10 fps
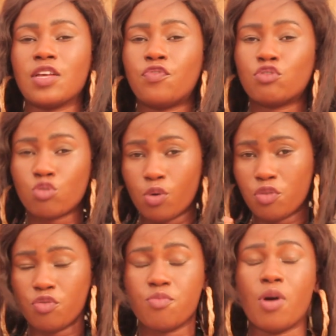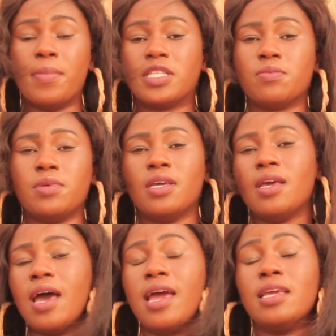futu o nnum mu abeti mi
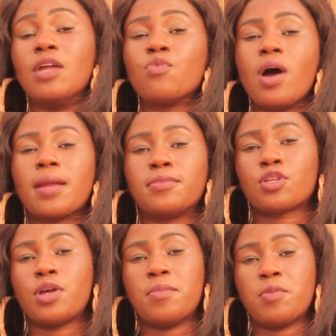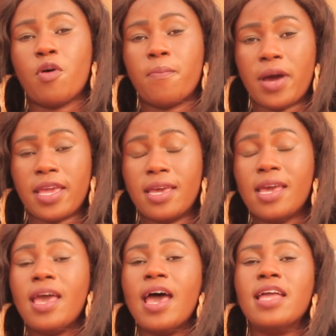eye no anam so ya mde bom pa ye
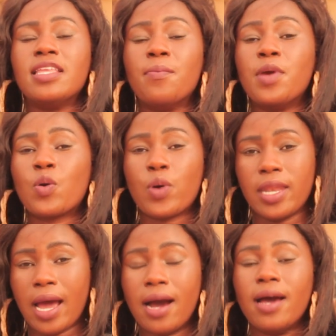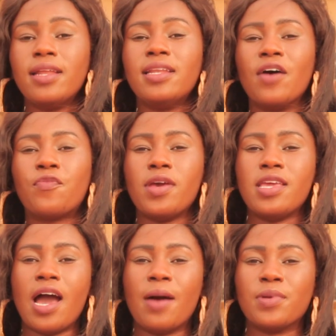enye mekwe na na fe
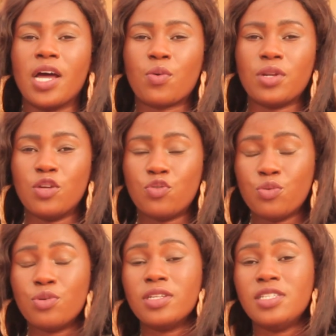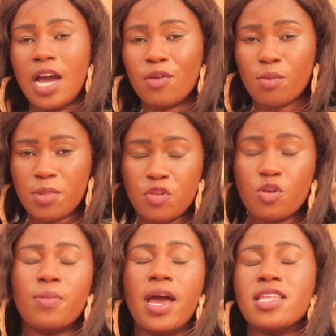ye abena ko na du ya dom ne
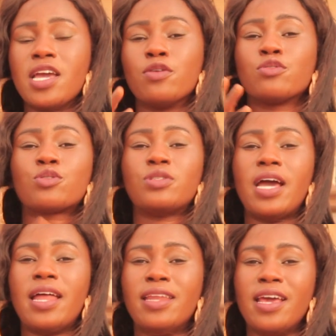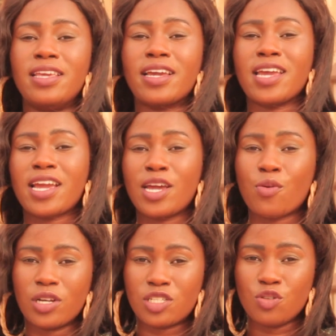nnum enye no so de na ye keke
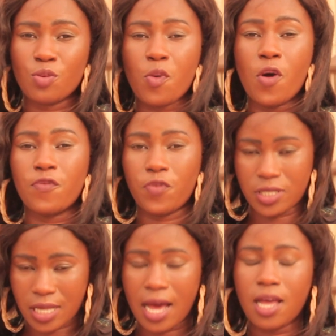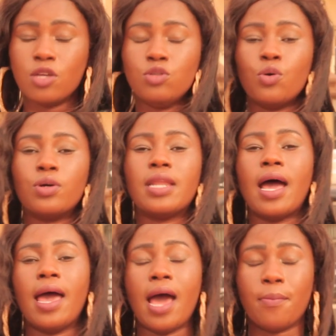kwasi nnum comforter yo
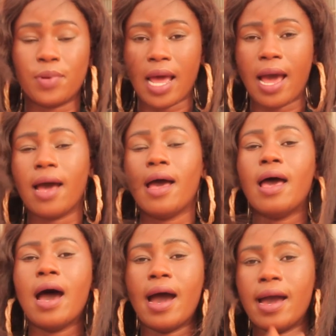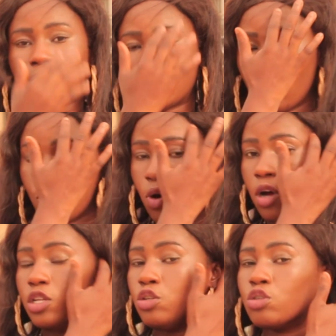na abena ai se wo
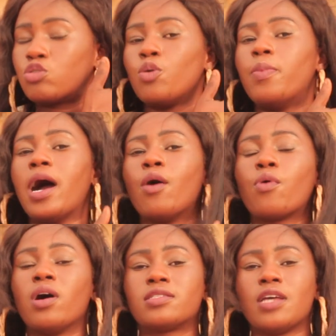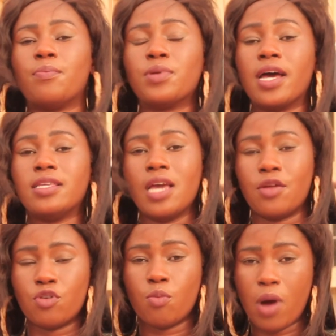ko ni youtuber o kwasi abena
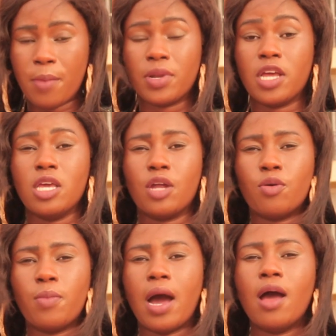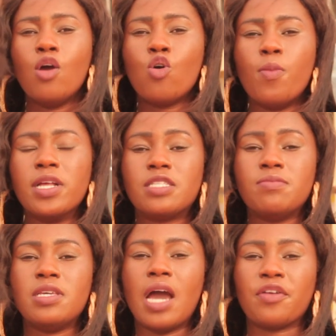ya dom bo abena ya dom a wo beti
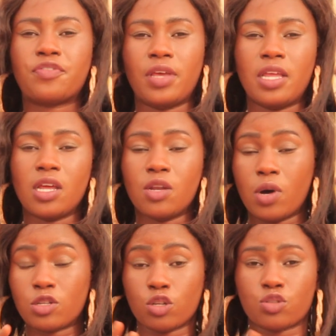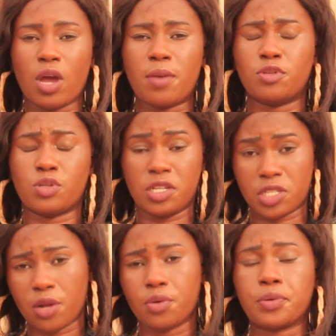mi ahwe na ne wa subscribe to ne
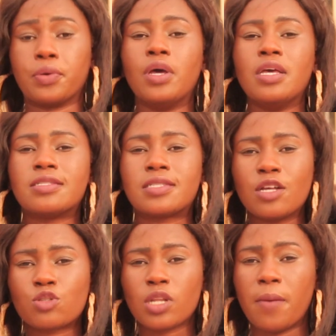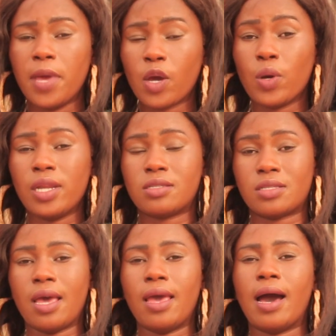channel no sasu na mekwe ni
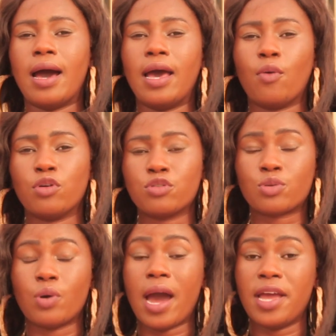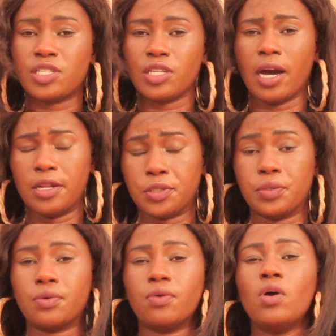se ai wono so IG
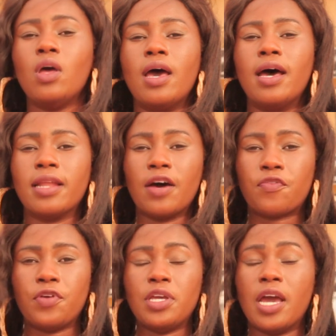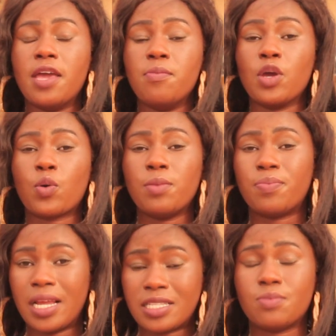handle no and I feel May Queen
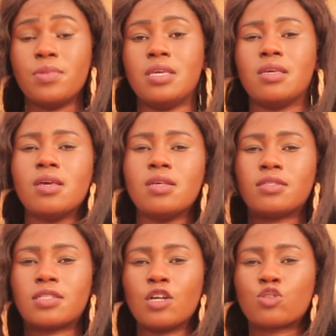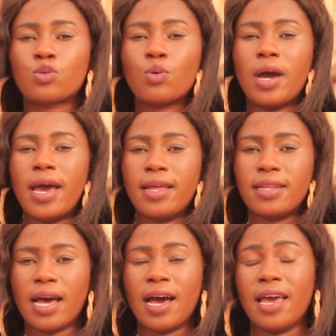bless me. Sanso
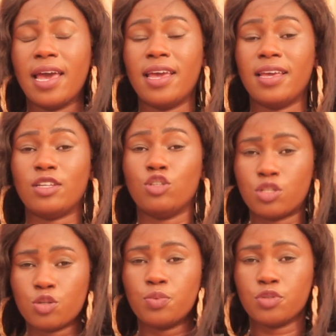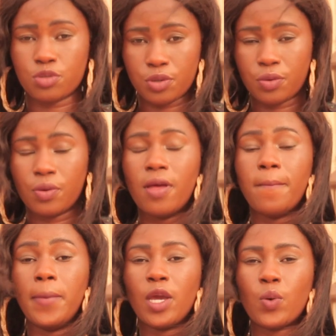and YouTube so no
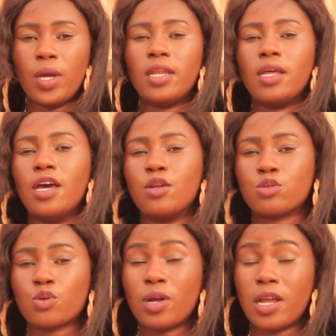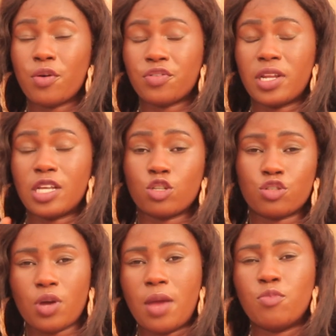May Queen and so corner question and
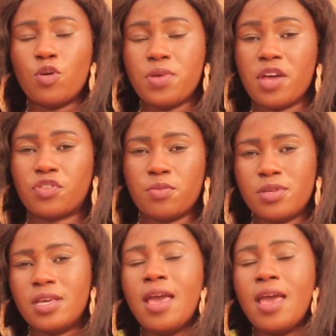subscribe more behind should be.